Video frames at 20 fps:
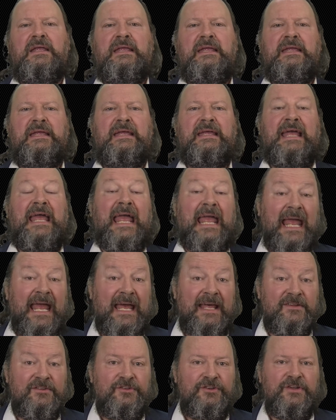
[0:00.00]

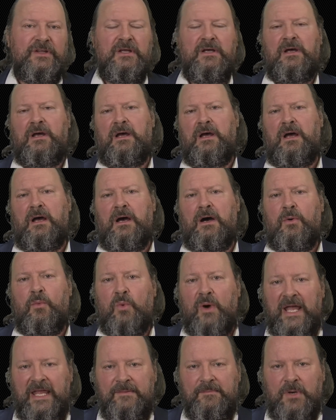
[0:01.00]
and
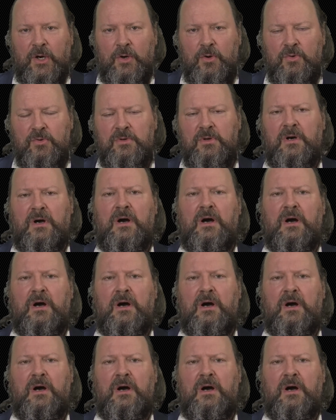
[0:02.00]
Waymo